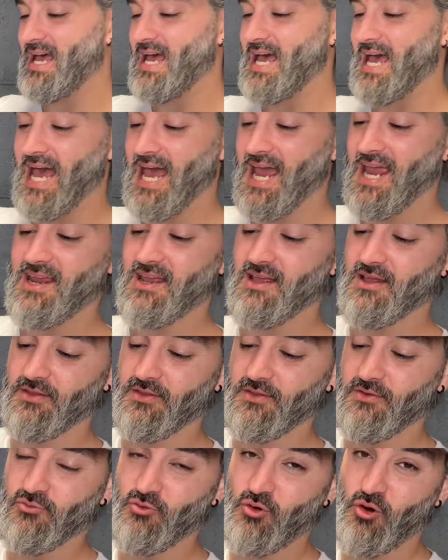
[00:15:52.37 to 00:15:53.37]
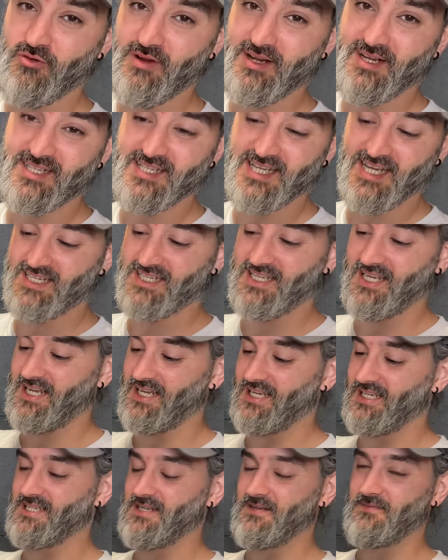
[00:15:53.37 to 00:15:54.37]
Hey, the Roaring
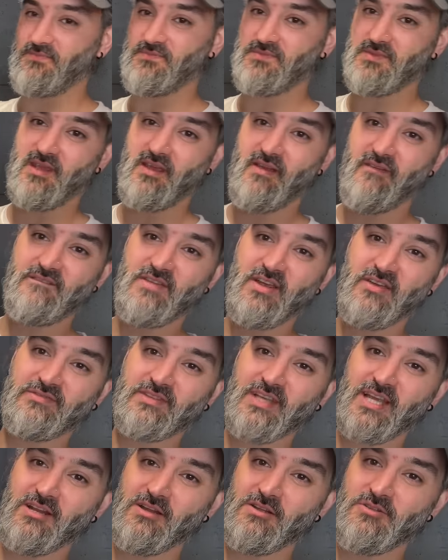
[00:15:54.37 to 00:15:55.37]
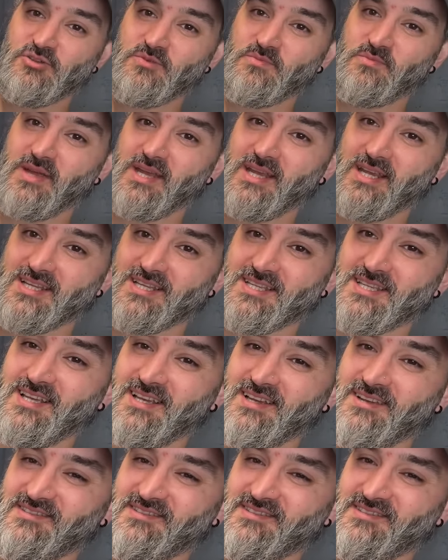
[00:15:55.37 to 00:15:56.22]
Sixties, fifteen hundred piece